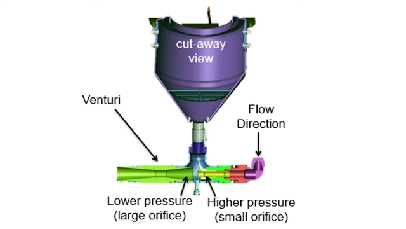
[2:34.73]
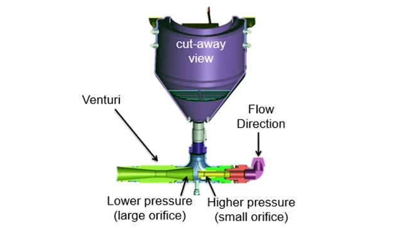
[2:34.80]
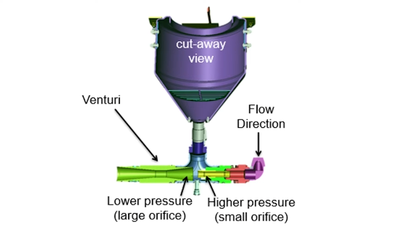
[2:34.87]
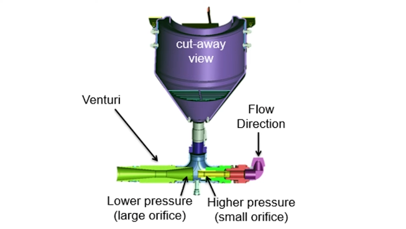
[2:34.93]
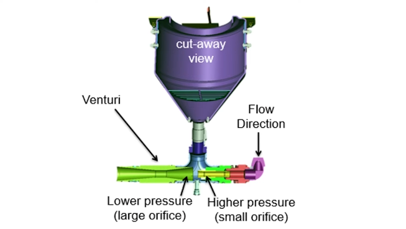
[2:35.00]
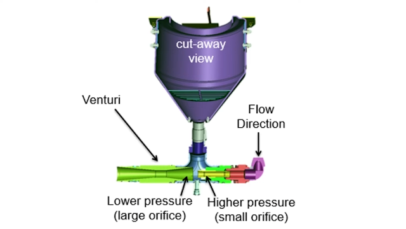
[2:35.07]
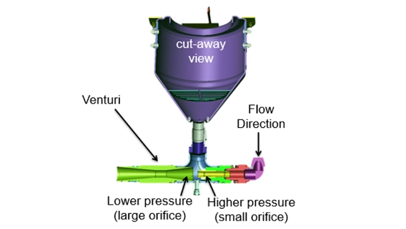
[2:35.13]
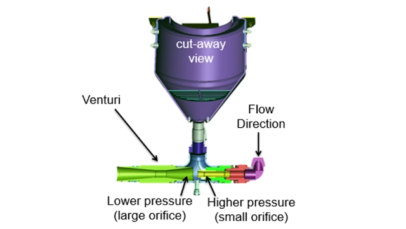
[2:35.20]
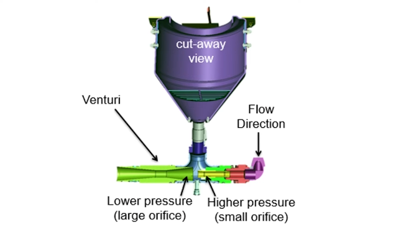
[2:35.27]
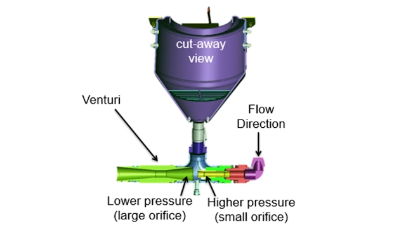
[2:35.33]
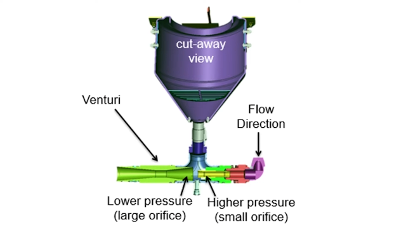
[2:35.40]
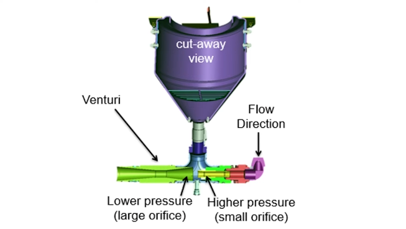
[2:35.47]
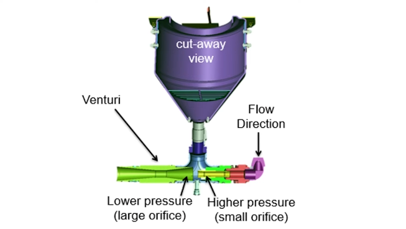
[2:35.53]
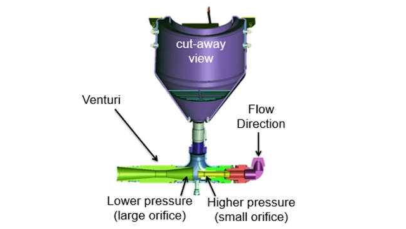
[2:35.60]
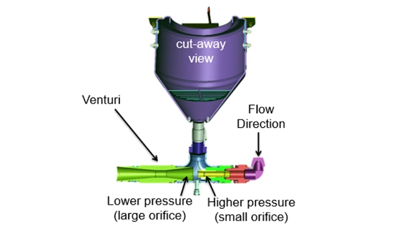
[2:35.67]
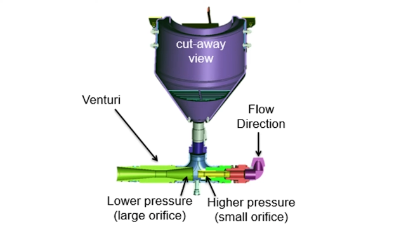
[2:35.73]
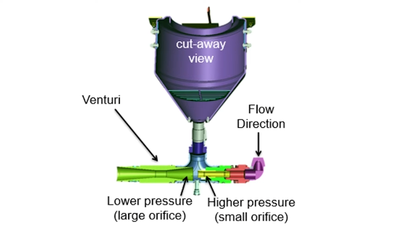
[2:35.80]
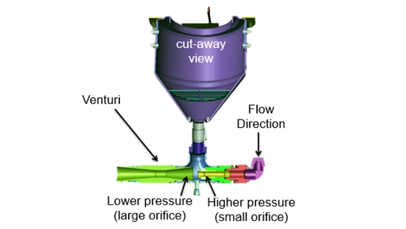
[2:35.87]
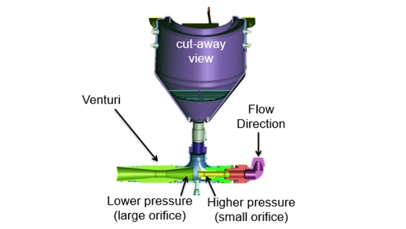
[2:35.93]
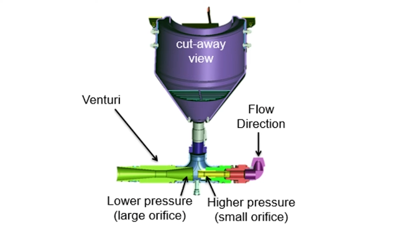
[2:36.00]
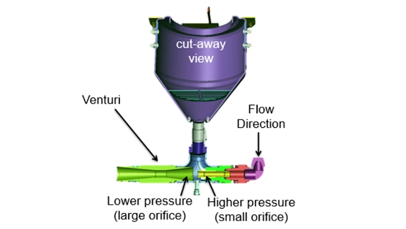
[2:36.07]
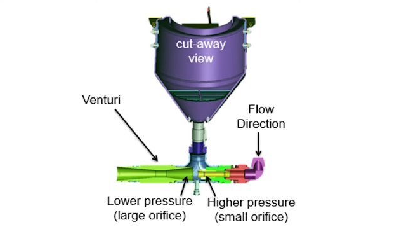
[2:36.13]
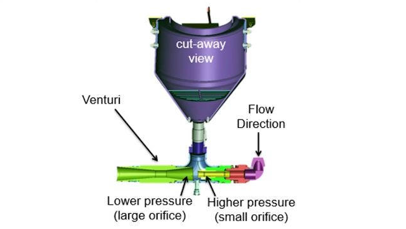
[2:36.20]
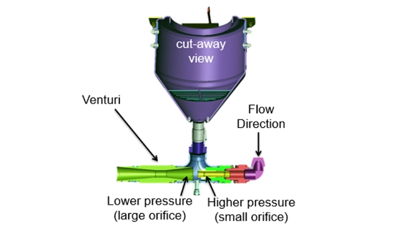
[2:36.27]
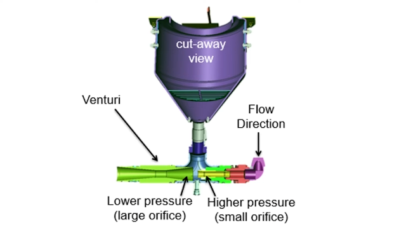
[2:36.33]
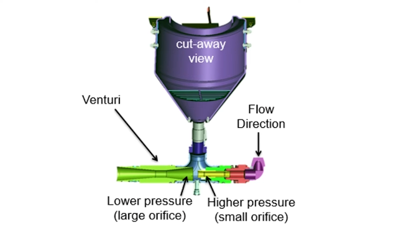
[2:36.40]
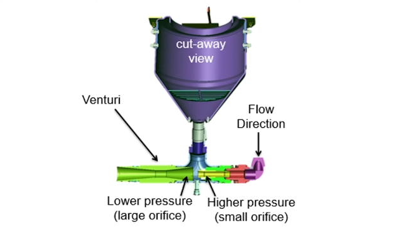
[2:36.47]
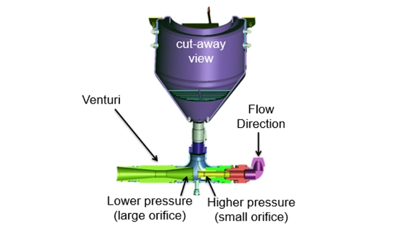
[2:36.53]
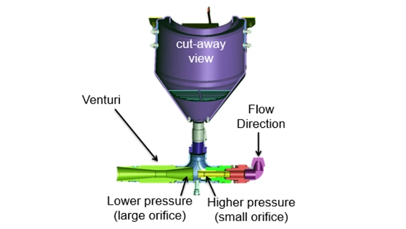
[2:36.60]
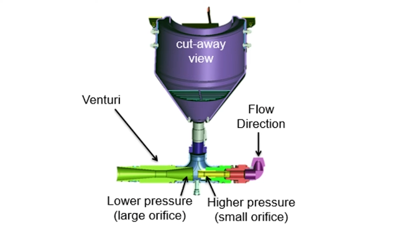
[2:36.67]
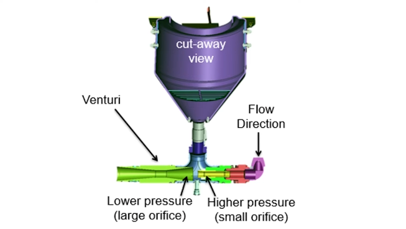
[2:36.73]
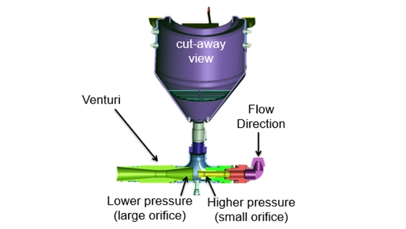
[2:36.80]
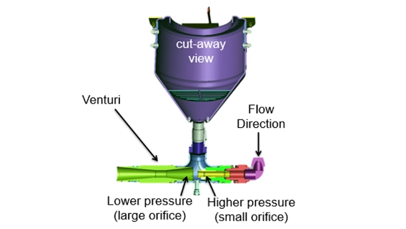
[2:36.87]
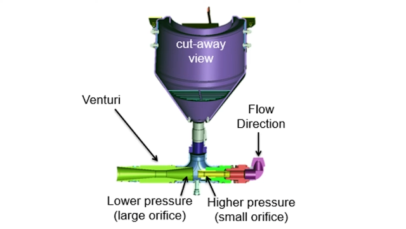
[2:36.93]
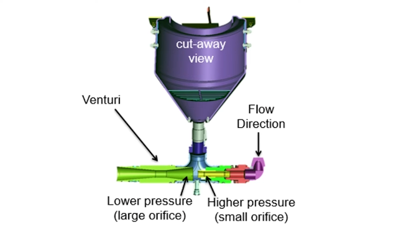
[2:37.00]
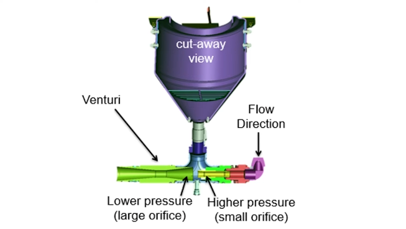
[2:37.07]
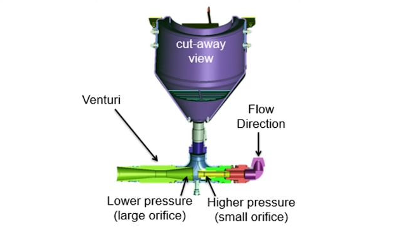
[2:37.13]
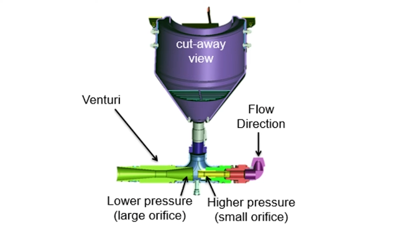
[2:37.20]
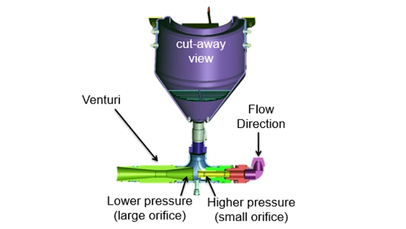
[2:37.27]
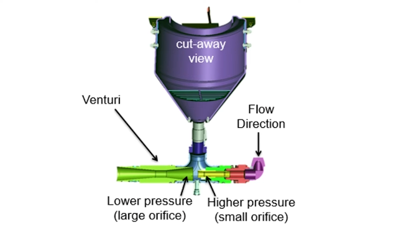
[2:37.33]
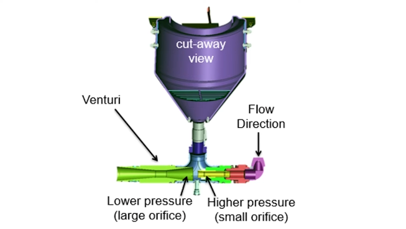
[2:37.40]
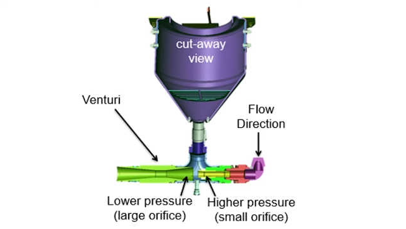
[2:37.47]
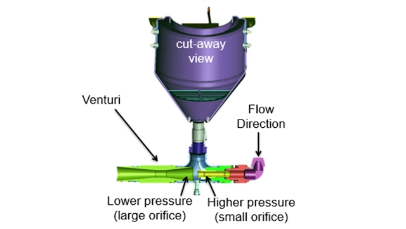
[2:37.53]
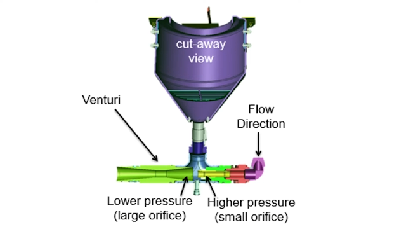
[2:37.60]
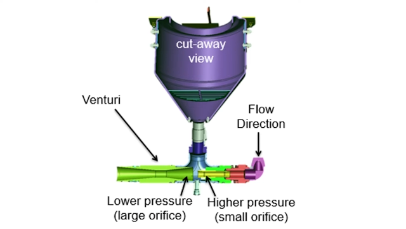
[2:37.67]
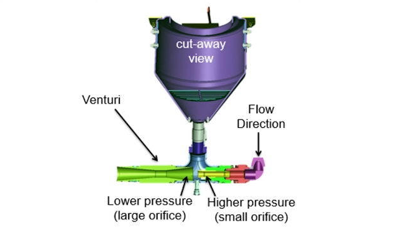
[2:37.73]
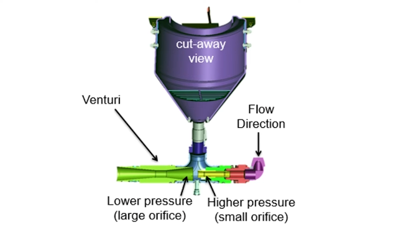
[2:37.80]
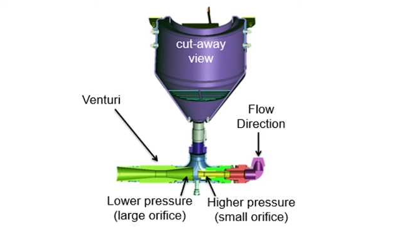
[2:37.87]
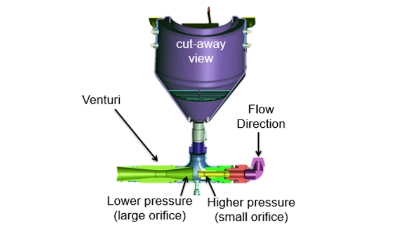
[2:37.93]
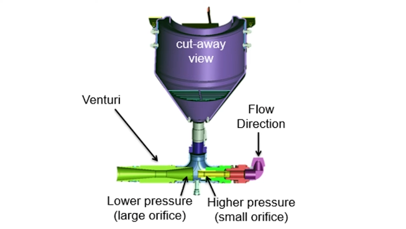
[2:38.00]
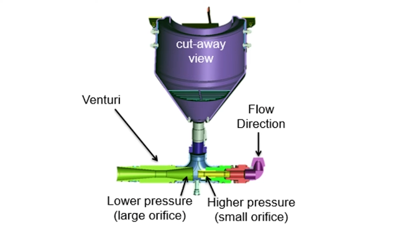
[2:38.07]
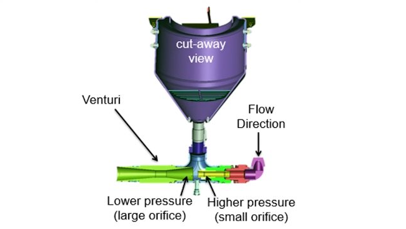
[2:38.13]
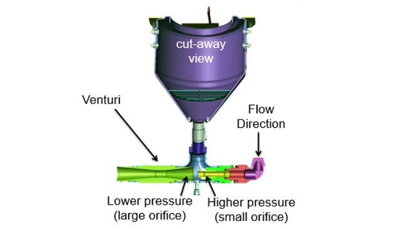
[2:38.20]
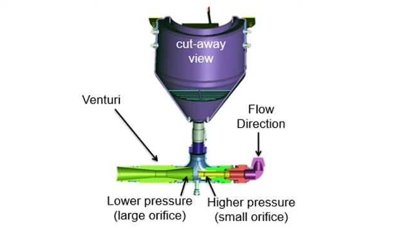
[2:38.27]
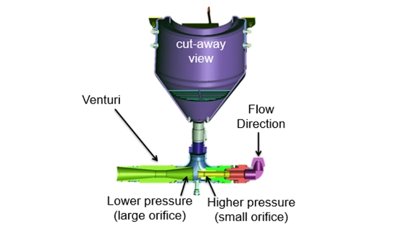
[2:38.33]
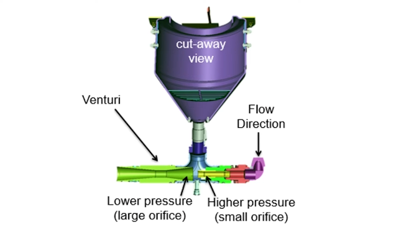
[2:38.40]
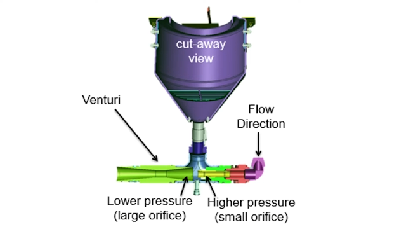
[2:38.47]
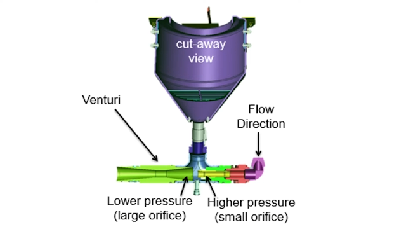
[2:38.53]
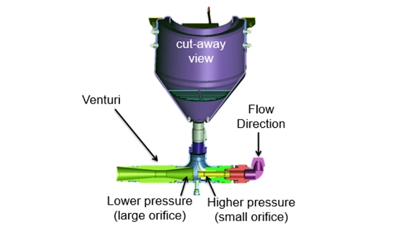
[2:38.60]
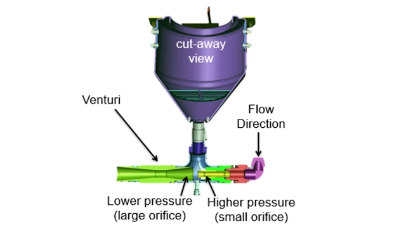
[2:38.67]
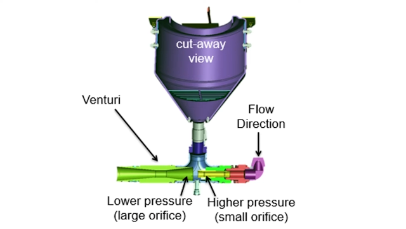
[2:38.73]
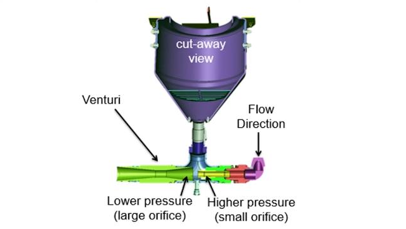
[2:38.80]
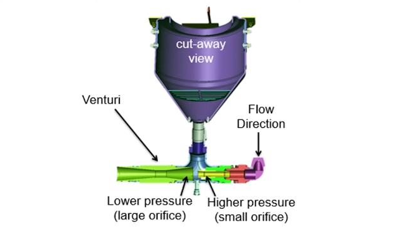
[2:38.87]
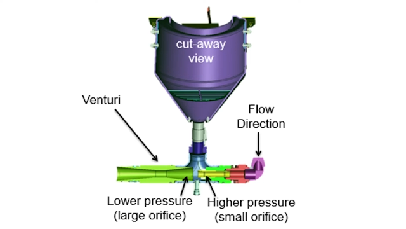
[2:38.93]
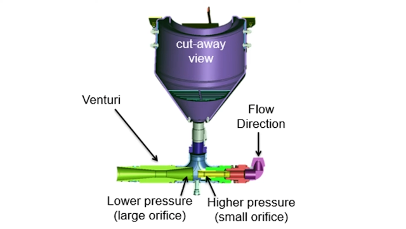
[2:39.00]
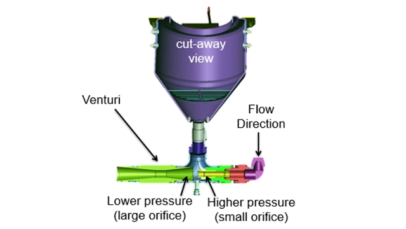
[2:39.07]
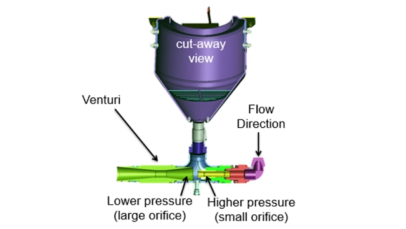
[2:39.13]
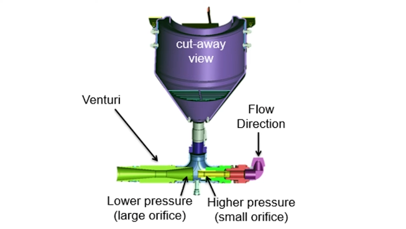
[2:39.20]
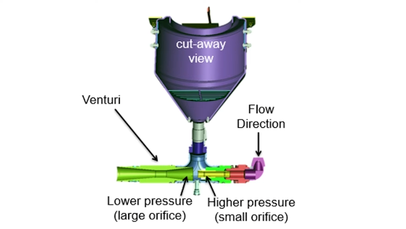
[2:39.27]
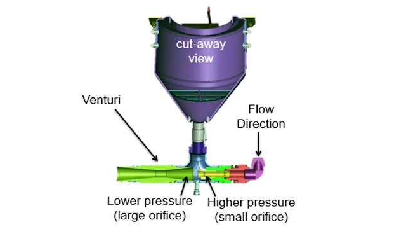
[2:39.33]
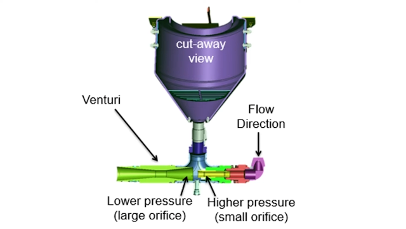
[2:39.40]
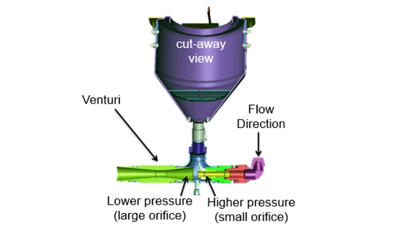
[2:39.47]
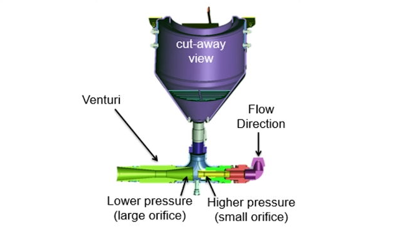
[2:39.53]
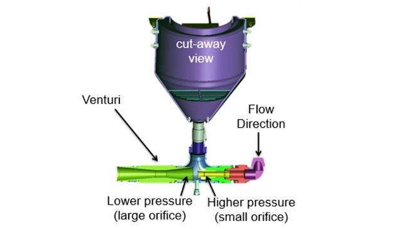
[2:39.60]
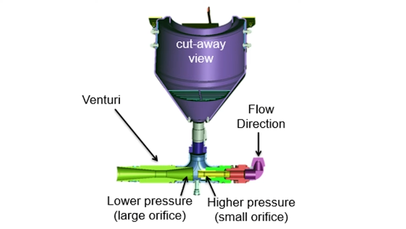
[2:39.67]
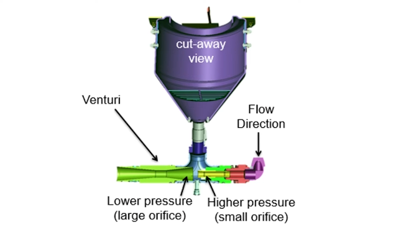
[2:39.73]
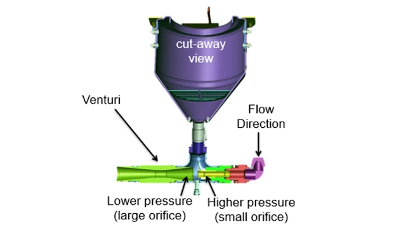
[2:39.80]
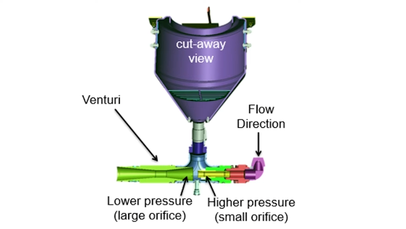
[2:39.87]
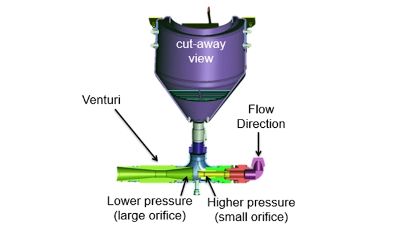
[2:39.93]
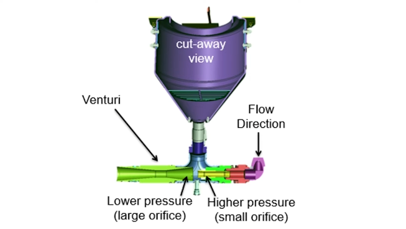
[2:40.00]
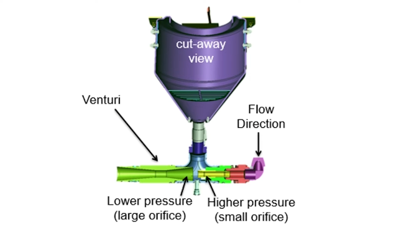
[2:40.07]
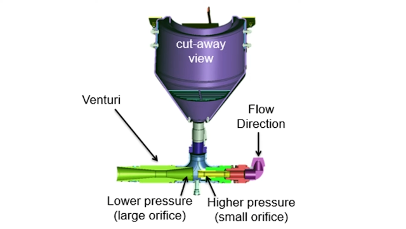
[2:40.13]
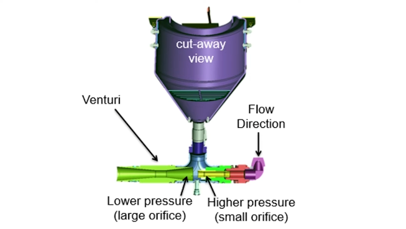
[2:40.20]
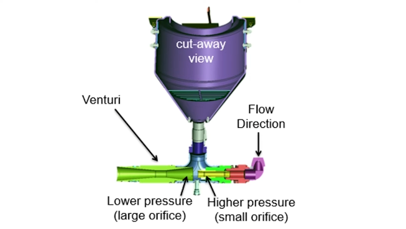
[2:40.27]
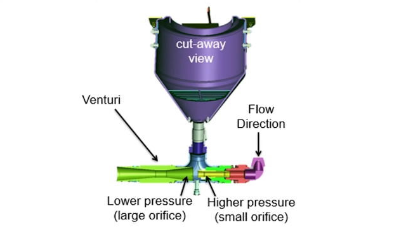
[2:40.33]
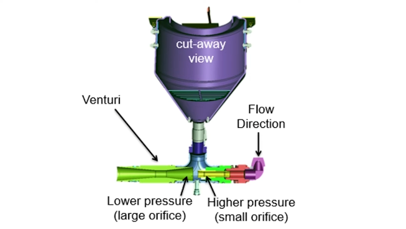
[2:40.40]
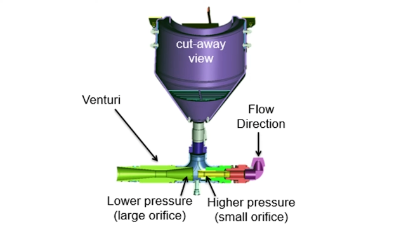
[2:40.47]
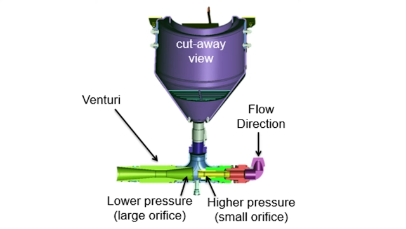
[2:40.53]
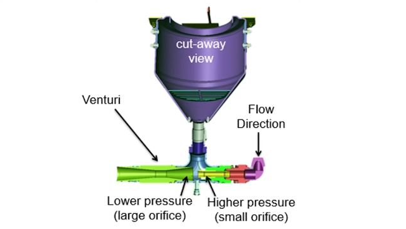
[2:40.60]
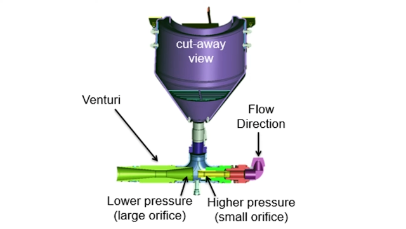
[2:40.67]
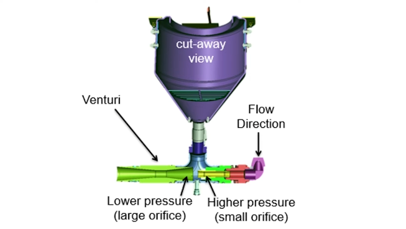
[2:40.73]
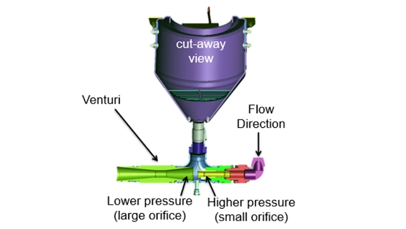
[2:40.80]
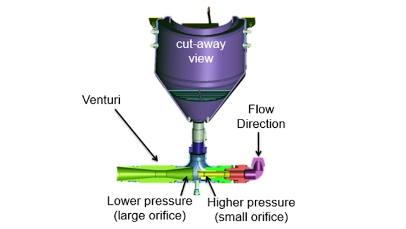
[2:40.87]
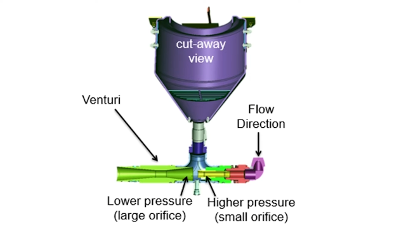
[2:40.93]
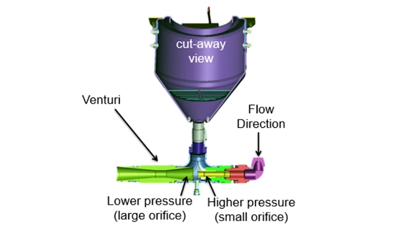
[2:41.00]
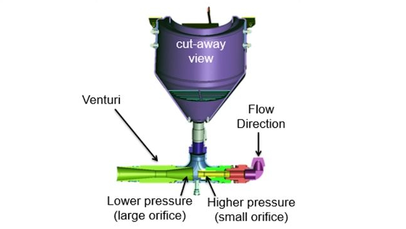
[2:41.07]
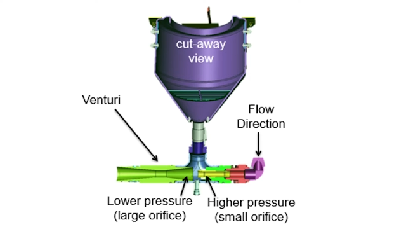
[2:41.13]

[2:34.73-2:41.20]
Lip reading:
[unreadable: no face in view]